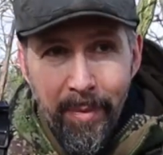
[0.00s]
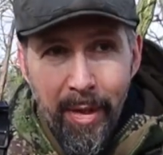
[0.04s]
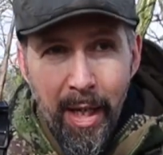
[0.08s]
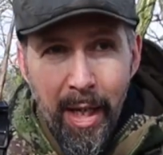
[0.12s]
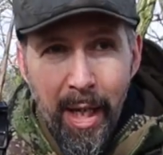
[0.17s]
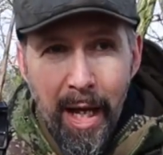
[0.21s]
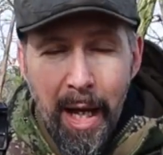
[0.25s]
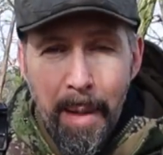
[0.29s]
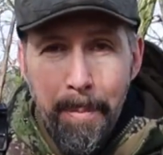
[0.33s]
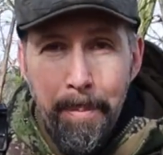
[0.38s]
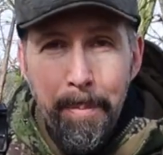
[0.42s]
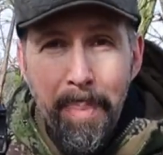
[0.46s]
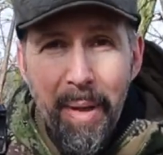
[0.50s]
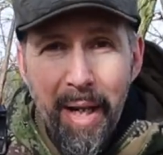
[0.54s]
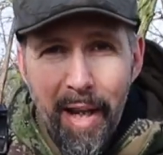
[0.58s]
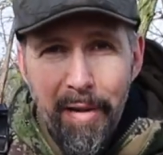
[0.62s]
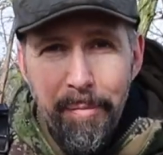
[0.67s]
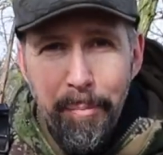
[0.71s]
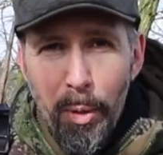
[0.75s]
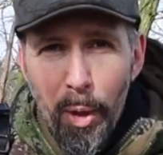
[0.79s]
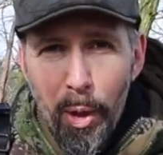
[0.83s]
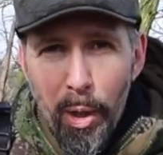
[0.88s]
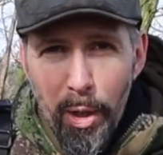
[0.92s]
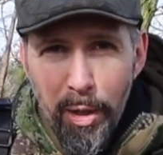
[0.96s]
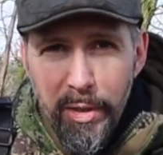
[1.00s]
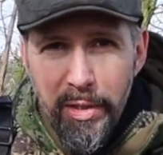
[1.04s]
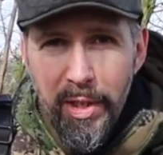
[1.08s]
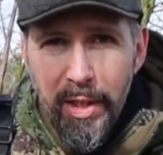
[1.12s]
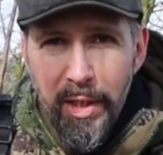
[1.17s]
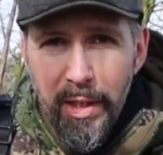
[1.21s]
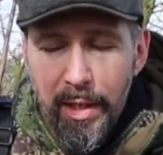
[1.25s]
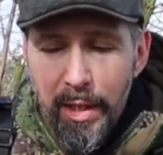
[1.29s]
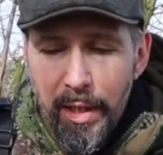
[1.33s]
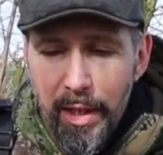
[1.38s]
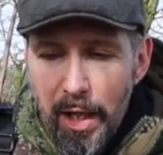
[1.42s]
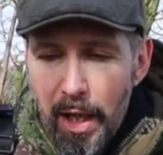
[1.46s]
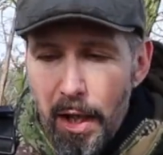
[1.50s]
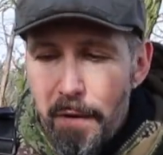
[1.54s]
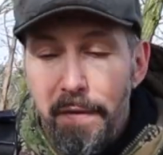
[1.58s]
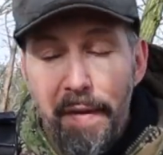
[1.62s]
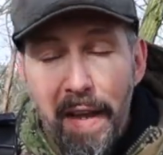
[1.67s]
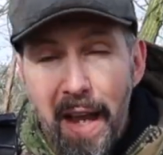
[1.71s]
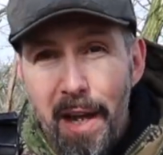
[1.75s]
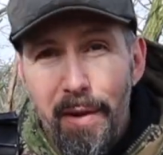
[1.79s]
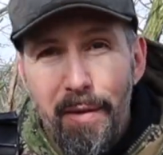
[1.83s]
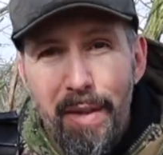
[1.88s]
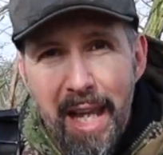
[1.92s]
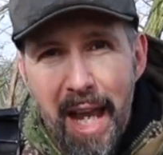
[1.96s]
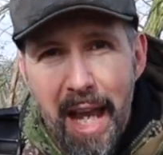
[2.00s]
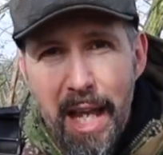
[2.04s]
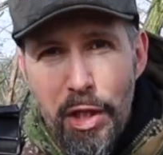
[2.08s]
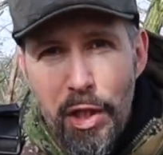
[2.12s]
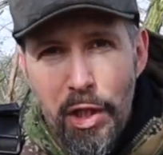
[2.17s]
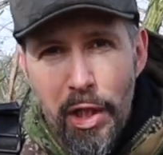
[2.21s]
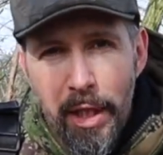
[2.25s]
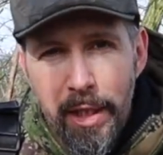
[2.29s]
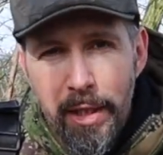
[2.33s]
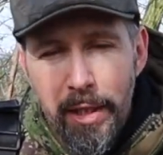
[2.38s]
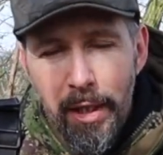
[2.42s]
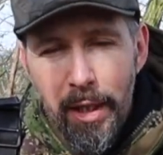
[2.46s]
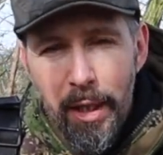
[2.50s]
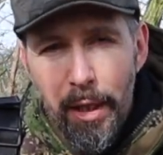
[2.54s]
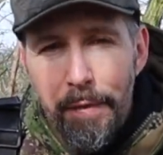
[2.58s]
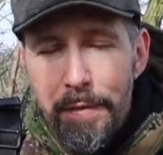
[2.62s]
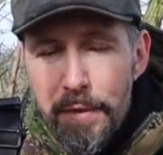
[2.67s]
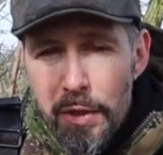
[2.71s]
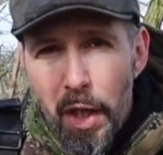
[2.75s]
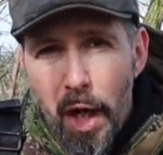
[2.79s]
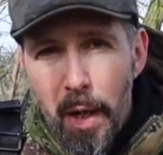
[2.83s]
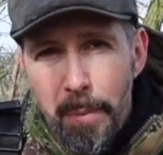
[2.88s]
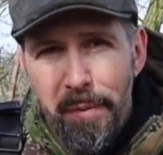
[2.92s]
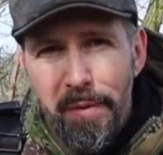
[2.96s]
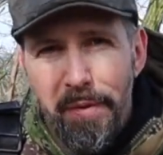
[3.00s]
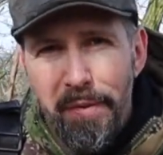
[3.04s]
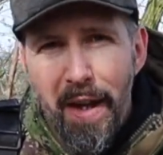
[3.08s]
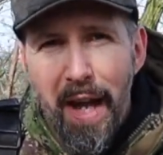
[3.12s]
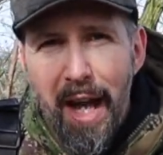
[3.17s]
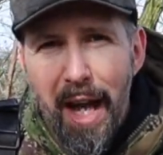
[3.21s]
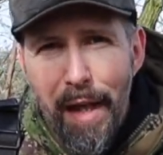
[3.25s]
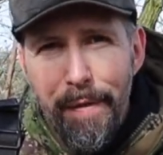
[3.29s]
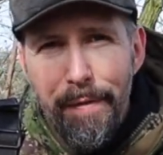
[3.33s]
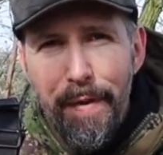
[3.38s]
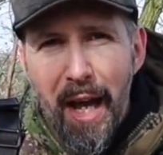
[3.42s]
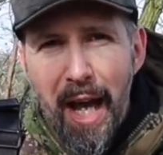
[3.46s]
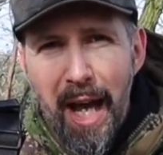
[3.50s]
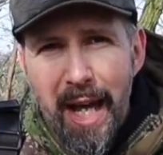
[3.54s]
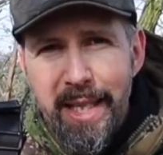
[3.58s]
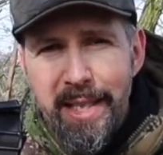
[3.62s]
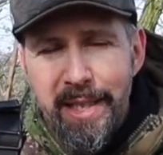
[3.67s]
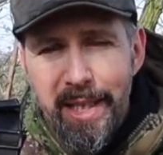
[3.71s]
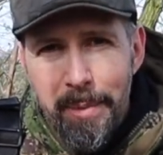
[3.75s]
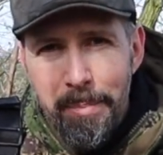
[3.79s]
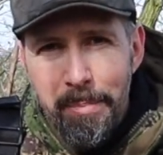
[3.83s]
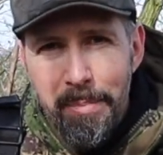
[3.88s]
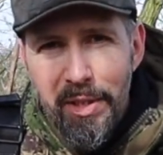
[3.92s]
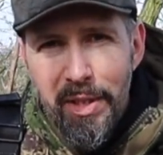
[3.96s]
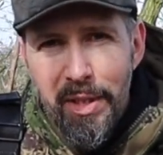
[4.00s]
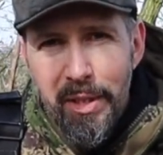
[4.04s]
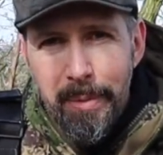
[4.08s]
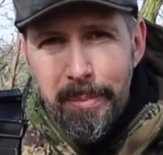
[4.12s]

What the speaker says: but I've bought a variation of top 5 items